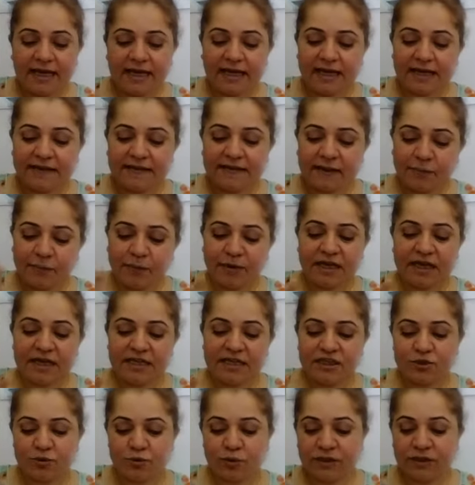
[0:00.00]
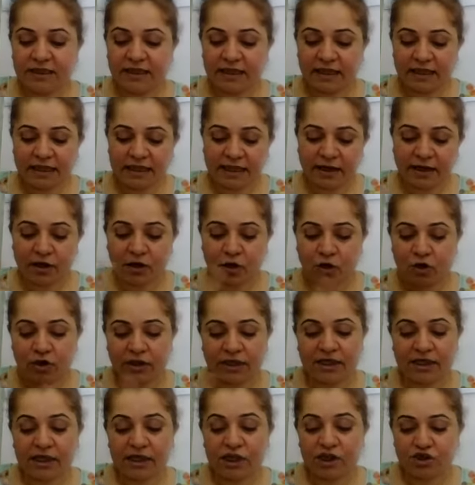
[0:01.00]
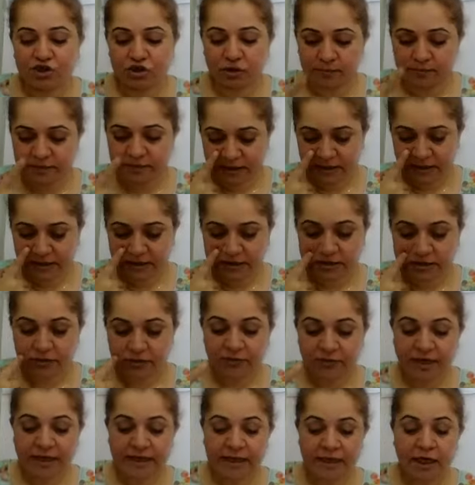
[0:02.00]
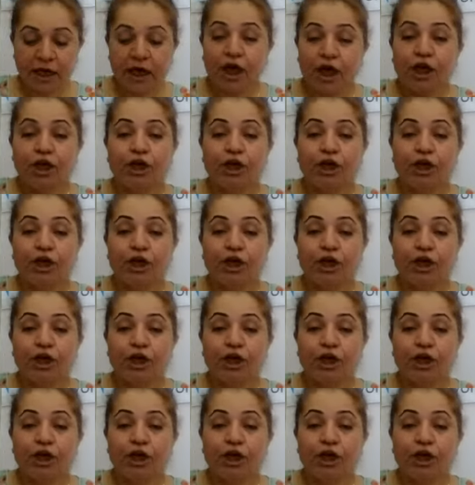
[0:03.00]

that begins with the letter on each object, right?